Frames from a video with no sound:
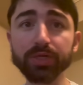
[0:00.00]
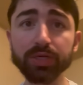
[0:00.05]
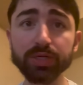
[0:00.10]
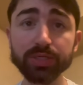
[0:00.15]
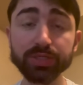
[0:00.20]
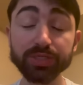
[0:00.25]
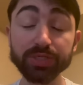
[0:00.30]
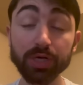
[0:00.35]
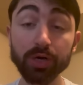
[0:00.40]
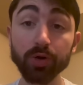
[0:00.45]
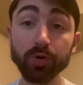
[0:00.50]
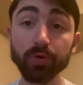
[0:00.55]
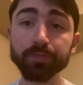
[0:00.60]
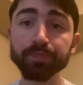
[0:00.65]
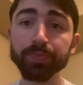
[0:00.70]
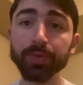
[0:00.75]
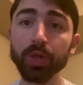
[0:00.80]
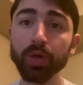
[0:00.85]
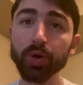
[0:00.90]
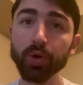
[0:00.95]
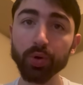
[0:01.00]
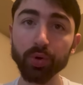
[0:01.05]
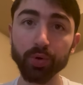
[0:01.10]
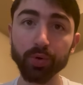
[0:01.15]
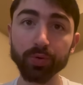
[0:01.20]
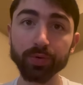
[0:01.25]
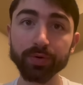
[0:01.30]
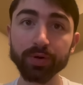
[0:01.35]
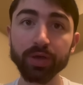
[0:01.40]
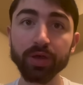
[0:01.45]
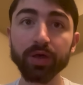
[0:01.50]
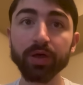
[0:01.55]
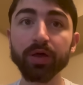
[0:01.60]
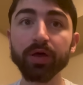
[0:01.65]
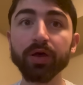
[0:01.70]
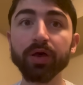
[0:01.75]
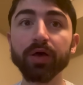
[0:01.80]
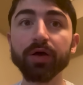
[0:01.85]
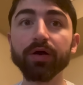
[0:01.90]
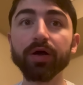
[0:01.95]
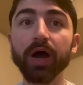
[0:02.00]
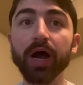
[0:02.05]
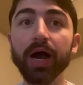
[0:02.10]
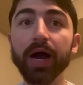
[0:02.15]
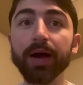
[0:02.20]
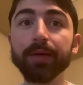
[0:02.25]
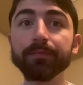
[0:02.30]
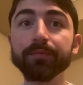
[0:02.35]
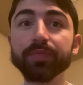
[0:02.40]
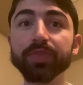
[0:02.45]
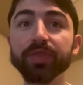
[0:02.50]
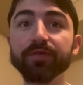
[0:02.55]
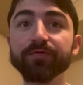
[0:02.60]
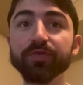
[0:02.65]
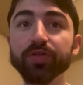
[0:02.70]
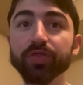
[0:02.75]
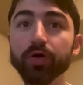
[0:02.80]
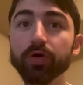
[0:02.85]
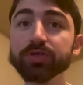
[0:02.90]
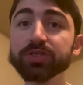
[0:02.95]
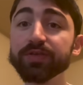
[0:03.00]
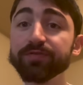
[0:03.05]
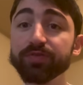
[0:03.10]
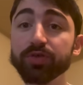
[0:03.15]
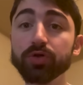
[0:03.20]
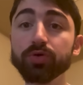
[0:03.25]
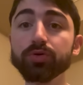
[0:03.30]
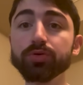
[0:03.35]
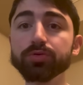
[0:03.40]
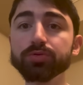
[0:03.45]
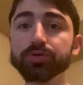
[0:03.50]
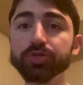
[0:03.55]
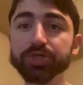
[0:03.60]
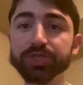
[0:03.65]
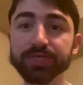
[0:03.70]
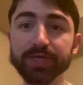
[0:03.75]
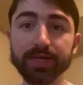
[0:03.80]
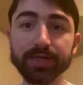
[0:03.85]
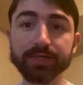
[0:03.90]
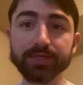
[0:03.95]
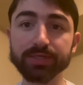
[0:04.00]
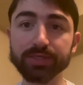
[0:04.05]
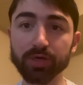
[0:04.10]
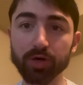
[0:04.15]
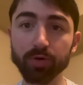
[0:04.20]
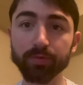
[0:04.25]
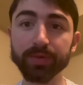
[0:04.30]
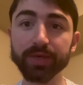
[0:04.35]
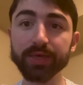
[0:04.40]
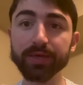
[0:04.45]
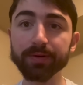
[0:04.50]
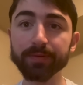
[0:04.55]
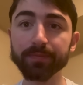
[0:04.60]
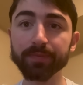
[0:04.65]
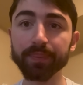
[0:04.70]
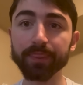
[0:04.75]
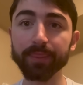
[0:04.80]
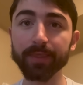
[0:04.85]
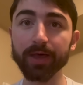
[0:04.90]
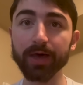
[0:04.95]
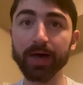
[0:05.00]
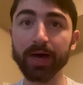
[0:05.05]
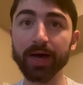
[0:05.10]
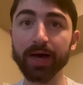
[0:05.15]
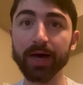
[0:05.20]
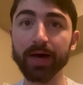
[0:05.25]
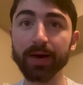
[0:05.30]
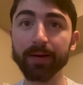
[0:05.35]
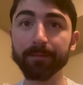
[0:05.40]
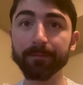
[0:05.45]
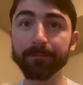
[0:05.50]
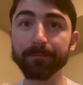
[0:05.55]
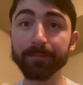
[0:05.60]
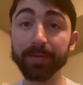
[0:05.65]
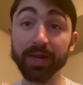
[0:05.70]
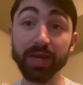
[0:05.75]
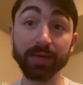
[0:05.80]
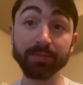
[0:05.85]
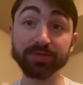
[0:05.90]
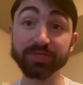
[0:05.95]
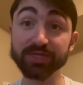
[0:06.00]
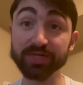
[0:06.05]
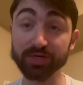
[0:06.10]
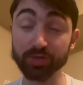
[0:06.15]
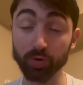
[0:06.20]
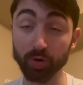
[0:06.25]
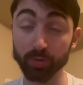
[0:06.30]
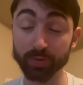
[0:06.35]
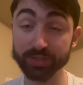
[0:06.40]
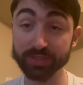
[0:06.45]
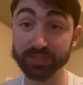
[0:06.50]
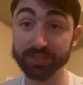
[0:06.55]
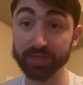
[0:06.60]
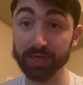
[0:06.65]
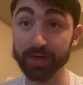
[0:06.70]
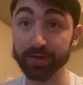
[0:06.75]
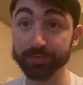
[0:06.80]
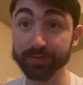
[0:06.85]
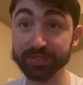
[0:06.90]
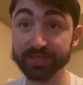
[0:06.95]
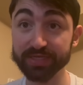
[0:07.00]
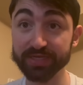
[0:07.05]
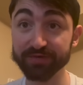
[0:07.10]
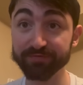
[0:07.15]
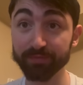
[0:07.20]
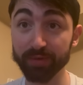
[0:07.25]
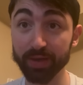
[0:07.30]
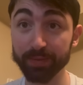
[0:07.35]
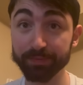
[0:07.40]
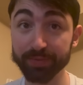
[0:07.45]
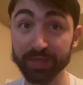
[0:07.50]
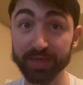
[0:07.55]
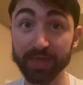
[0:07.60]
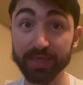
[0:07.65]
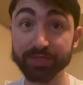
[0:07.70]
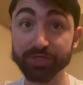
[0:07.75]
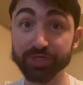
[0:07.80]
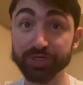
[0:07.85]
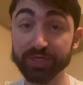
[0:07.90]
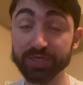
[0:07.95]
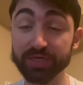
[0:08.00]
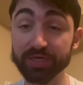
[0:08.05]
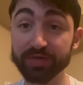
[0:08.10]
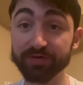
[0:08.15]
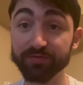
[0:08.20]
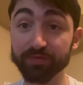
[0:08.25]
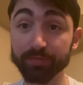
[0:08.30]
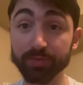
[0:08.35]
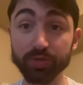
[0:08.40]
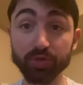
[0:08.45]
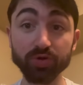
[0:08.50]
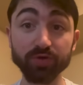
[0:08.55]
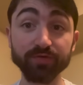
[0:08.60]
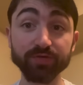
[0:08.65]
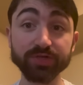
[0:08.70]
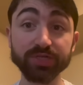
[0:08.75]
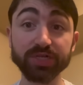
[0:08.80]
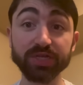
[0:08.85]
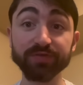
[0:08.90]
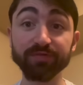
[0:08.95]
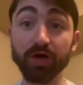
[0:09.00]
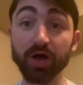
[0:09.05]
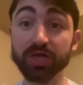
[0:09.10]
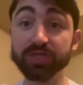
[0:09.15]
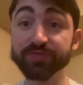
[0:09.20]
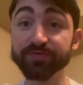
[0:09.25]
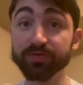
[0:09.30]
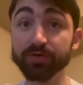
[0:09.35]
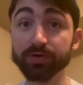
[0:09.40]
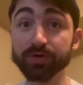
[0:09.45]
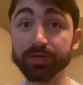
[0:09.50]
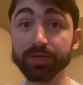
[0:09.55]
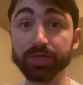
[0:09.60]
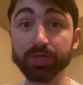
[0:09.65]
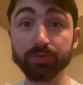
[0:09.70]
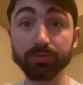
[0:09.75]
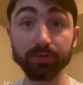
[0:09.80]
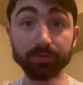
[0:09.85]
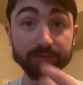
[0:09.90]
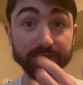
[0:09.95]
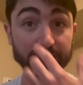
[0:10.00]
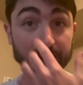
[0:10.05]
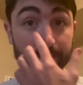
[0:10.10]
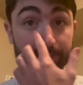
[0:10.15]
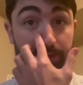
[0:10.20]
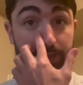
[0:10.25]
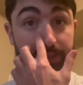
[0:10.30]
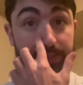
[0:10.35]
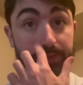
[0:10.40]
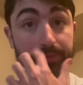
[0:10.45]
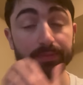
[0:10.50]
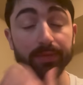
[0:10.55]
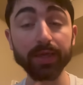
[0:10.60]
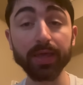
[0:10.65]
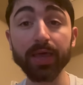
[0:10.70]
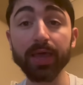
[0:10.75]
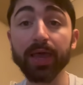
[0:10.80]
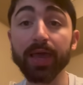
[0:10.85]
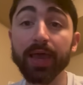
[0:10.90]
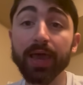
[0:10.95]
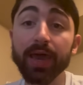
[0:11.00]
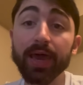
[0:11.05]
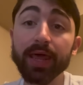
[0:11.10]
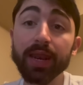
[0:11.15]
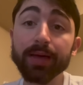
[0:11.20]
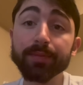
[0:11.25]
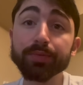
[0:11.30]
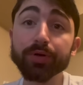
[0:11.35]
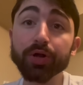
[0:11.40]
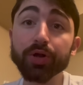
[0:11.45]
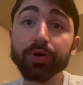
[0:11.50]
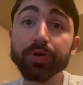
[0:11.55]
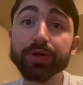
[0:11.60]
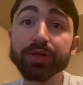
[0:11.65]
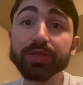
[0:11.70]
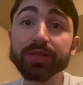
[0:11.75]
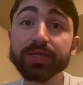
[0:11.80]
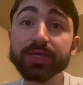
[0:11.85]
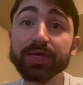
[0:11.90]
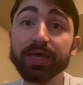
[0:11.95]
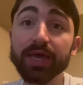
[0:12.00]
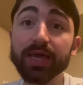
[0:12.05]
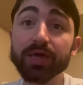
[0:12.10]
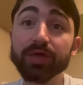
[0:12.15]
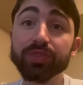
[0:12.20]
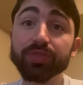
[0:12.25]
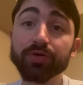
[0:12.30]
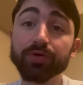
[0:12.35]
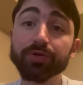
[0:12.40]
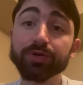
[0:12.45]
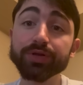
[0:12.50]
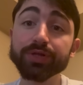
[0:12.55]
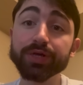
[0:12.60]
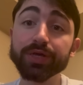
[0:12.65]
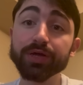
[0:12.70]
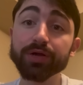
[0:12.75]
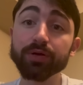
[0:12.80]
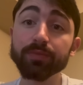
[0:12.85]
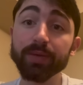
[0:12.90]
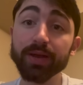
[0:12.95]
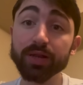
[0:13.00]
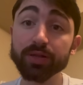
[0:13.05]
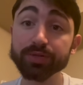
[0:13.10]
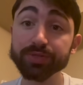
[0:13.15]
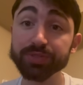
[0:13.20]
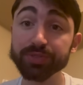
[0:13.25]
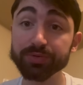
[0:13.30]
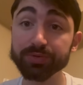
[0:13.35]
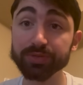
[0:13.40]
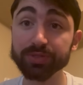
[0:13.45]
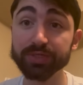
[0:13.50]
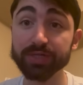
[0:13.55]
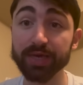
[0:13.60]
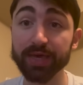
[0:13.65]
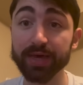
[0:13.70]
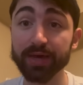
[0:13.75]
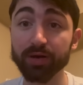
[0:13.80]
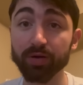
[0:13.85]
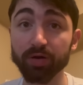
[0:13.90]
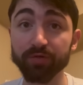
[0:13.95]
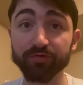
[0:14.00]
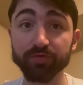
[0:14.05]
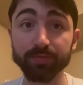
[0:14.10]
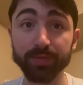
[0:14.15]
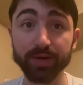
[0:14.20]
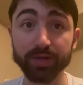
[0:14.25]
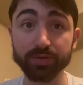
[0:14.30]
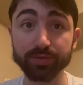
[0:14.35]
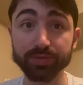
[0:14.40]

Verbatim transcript: So who? Um, for those of you just getting to know me, um, my name is Nick Norwitz. I received my PhD from the University of Oxford in human metabolism, and I'm currently a third year medical student at Harvard Medical